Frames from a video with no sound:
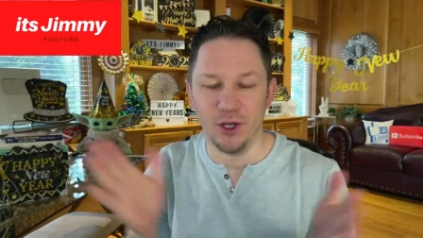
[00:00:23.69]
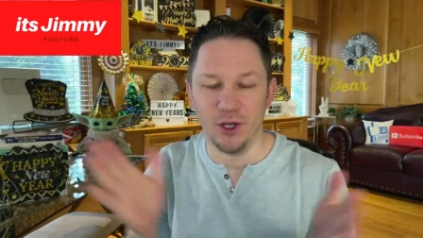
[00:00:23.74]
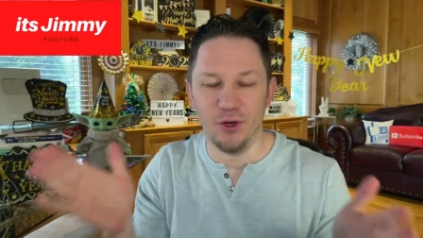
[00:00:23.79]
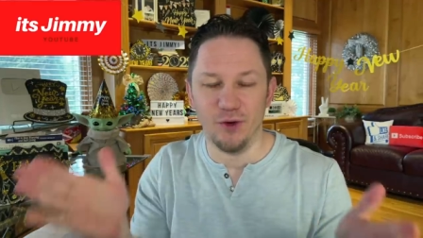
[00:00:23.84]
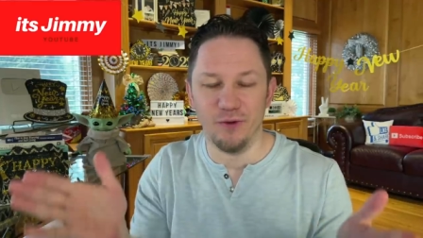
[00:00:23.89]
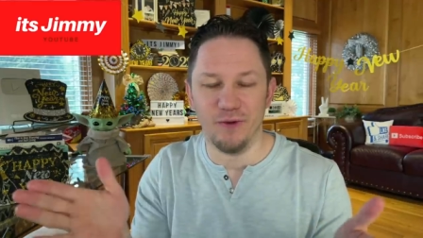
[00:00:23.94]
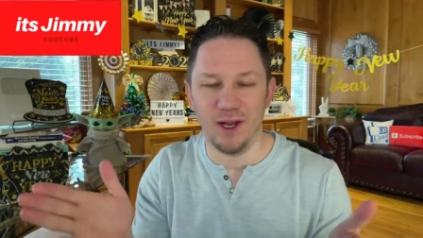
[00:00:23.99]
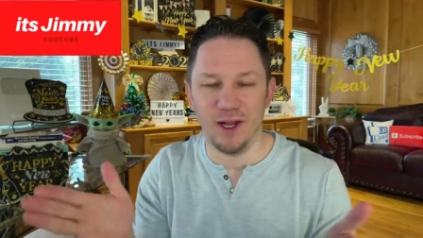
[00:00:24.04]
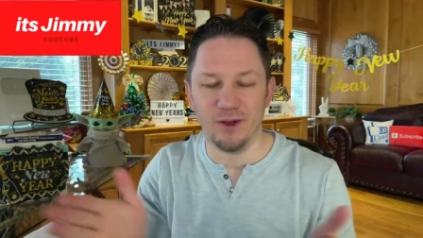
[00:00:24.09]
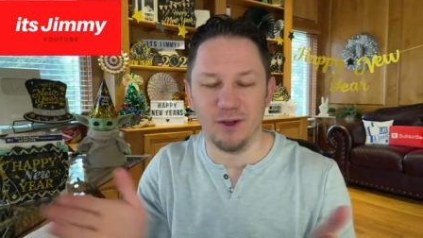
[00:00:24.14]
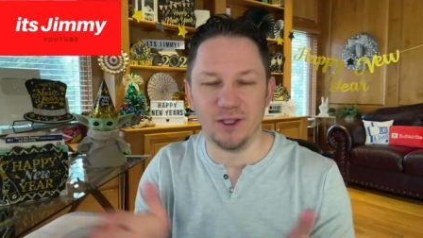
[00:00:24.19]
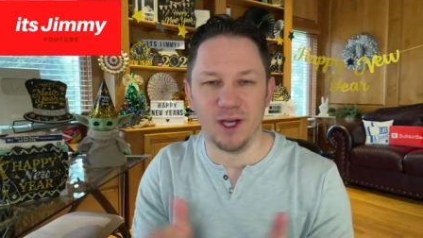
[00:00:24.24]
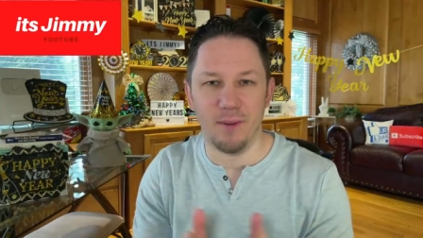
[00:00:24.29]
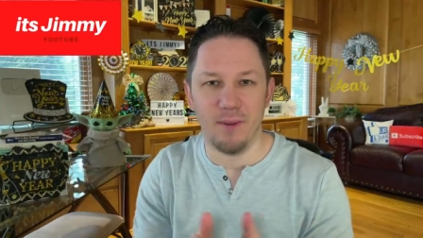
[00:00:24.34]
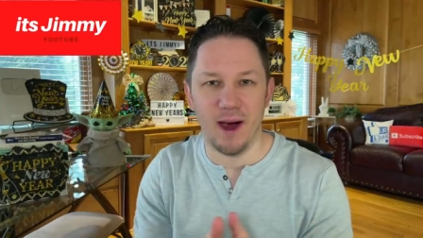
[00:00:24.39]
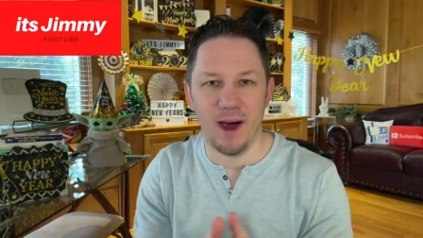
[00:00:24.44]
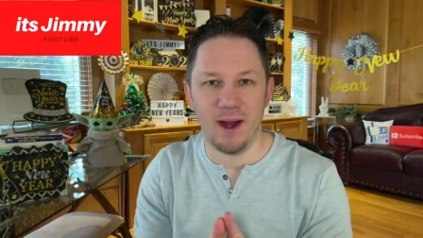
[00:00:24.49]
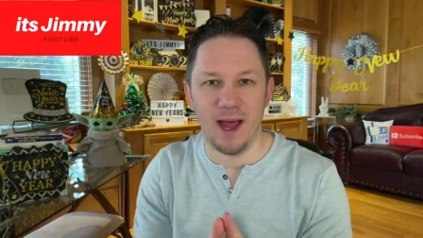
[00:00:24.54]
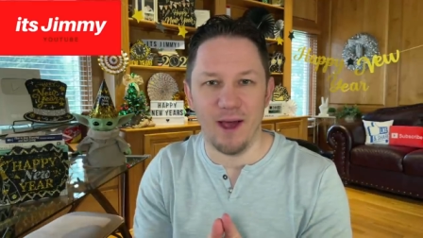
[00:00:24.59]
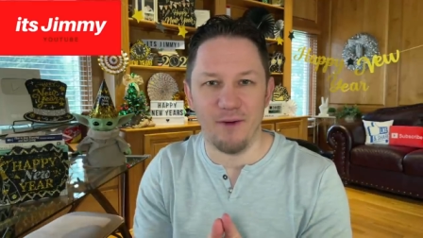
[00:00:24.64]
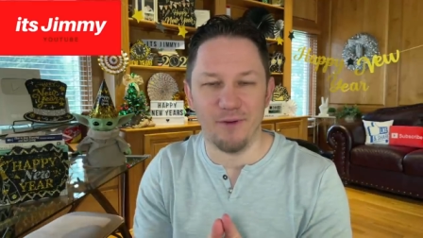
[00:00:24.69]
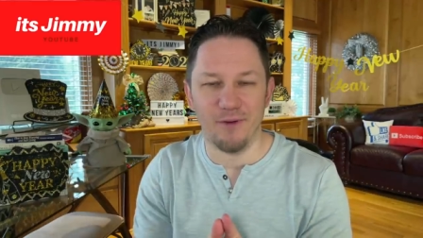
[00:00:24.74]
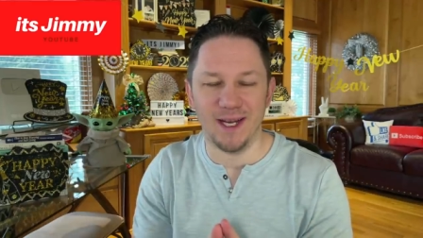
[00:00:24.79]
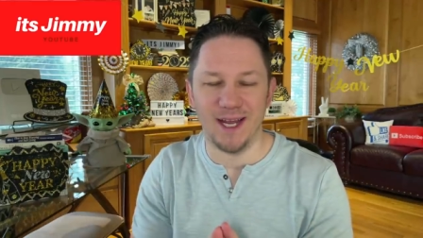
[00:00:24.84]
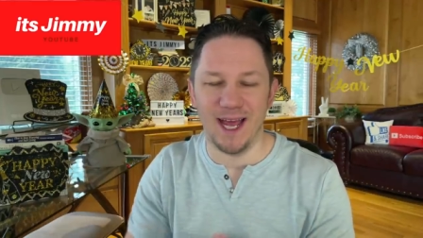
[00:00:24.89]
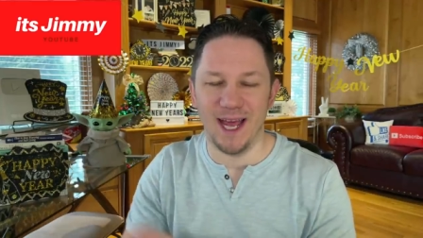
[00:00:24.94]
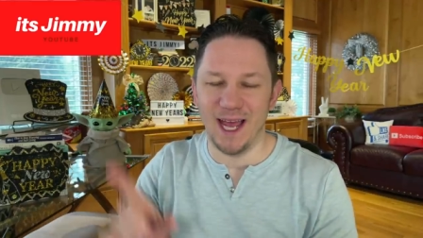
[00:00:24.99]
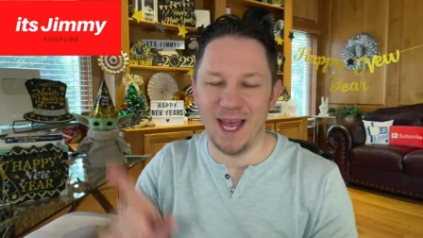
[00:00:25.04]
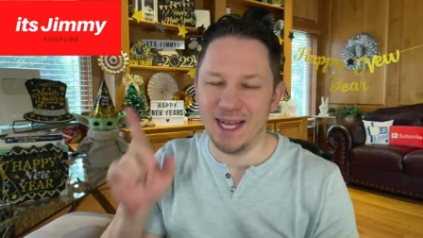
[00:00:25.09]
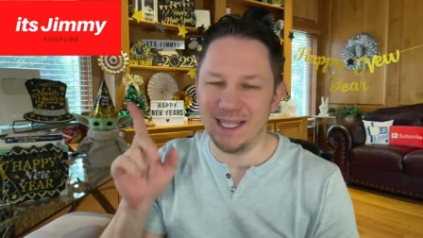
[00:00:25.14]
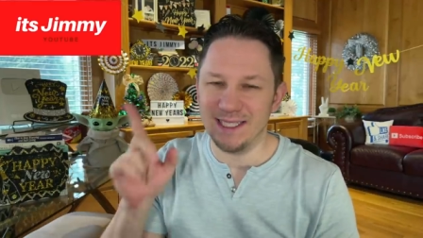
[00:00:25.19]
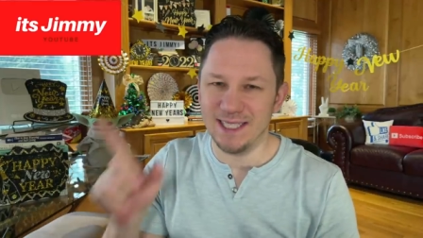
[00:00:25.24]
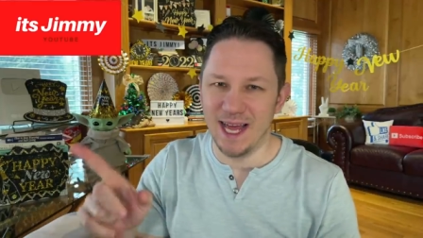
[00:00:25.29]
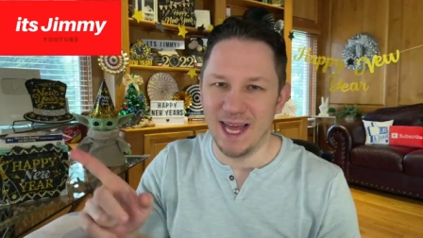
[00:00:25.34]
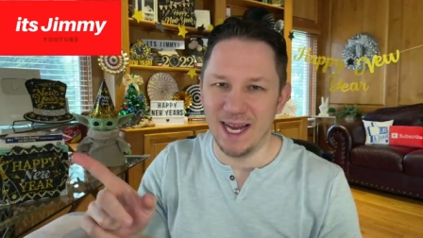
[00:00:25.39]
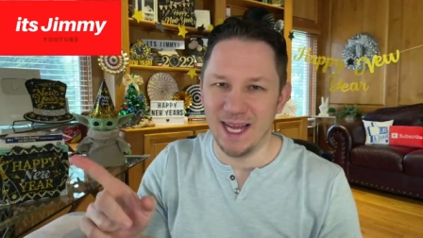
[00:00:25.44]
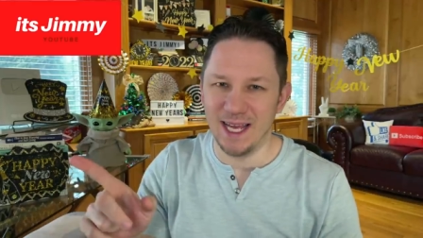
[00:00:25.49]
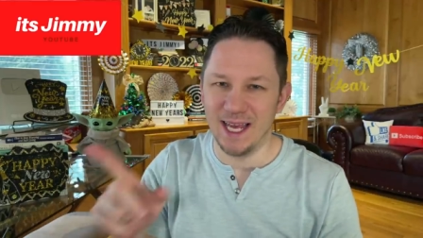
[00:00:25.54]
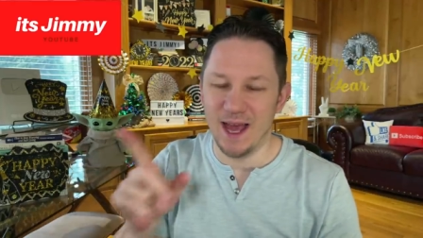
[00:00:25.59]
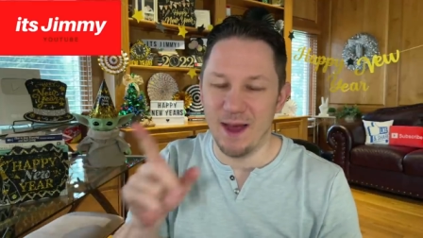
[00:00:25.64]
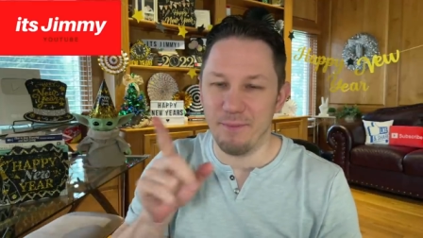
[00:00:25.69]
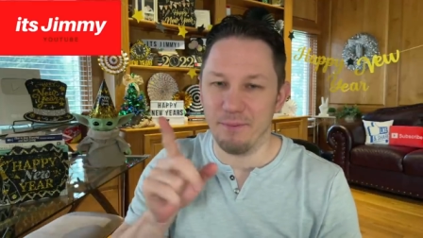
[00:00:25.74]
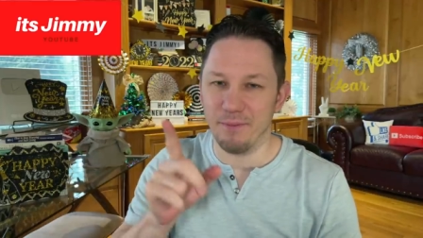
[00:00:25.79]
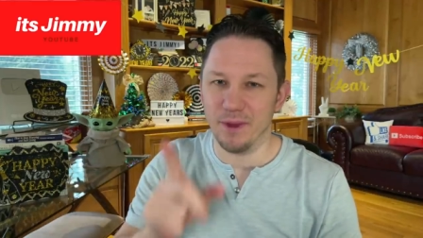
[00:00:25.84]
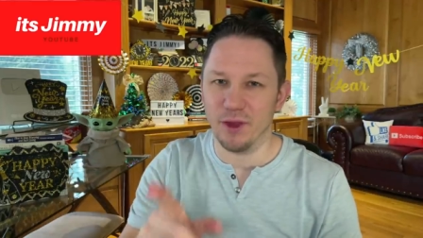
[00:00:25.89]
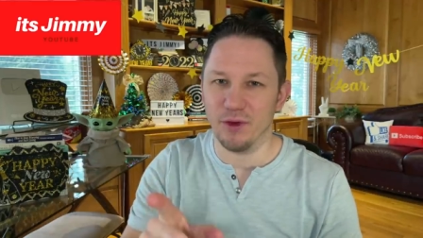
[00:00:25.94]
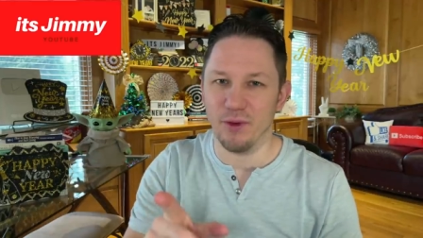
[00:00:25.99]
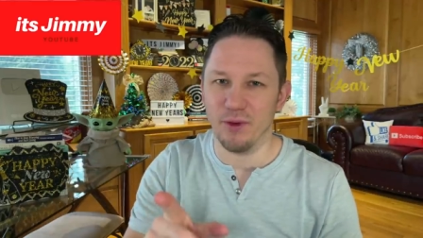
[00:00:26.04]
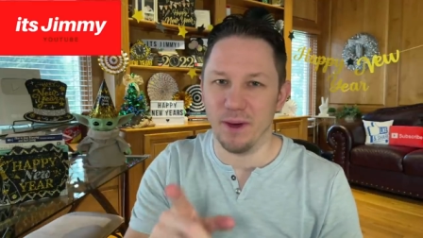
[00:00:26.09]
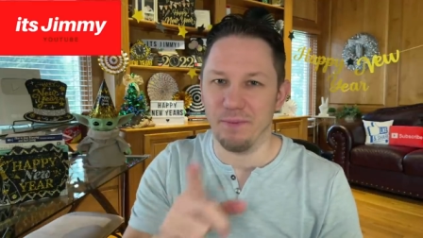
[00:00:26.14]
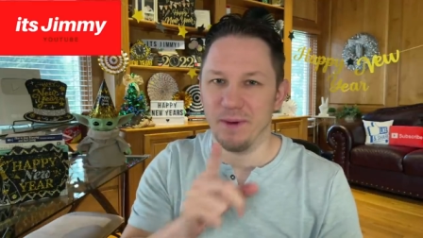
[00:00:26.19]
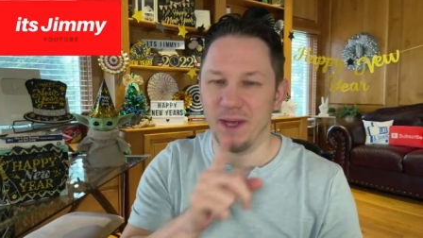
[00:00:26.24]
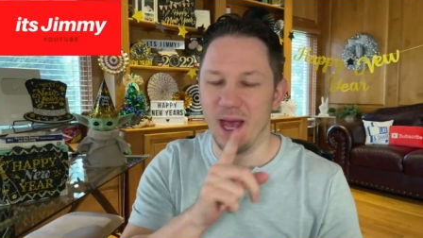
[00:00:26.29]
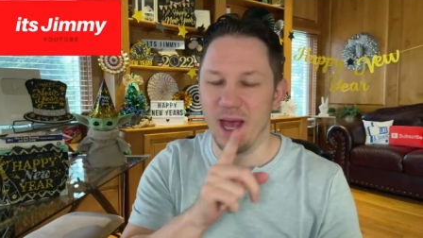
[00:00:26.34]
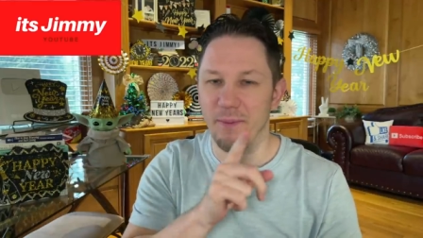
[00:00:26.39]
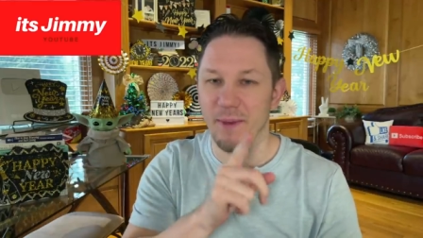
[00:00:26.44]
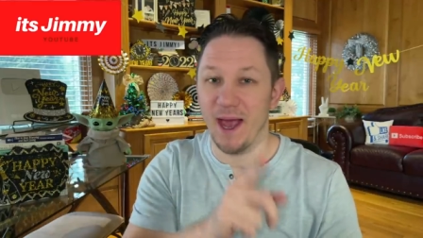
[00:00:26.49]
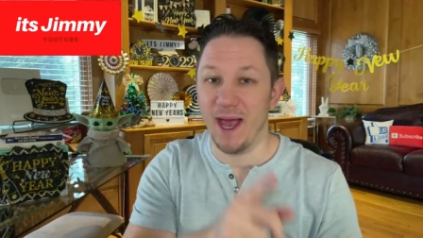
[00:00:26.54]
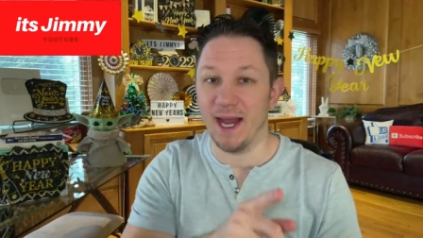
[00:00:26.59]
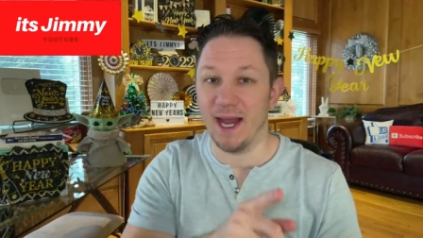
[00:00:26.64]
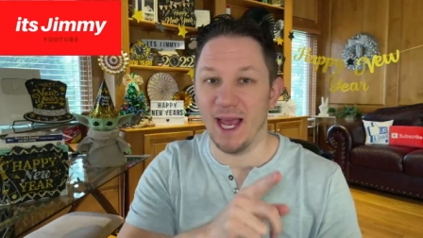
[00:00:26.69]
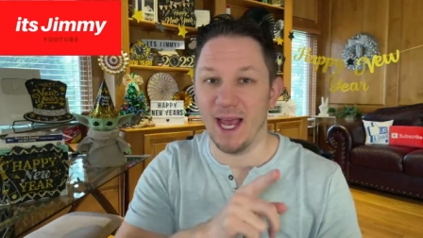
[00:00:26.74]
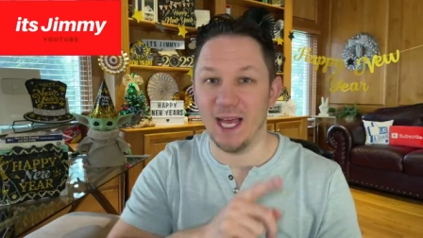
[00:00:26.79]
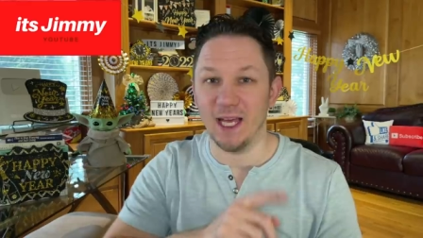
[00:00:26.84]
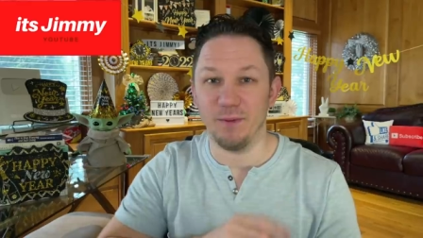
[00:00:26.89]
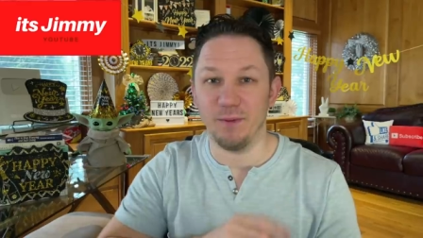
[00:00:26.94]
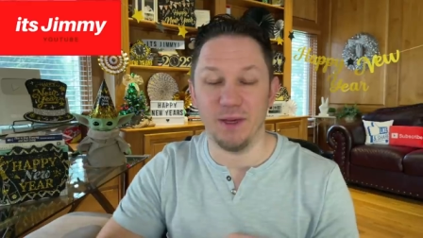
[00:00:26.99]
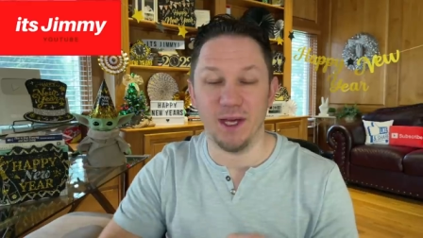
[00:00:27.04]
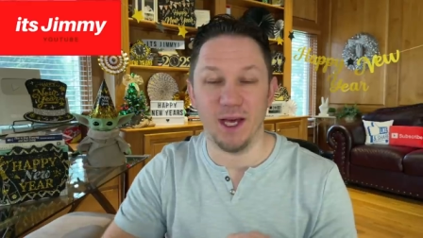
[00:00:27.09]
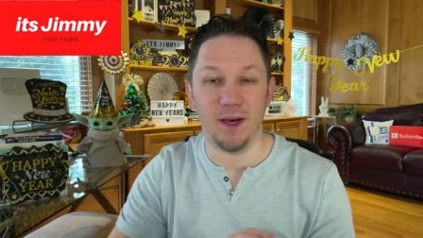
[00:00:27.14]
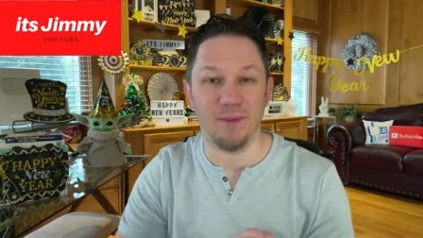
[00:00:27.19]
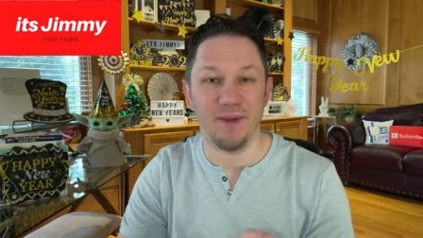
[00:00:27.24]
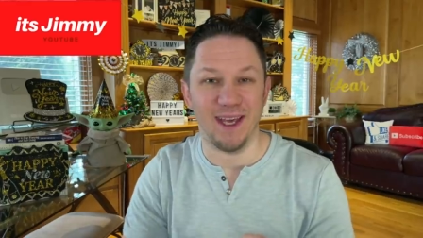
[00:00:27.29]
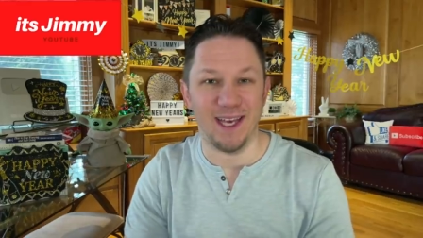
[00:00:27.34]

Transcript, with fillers: New videos come out every day at 10 a.m., 3 p.m., and 8 p.m.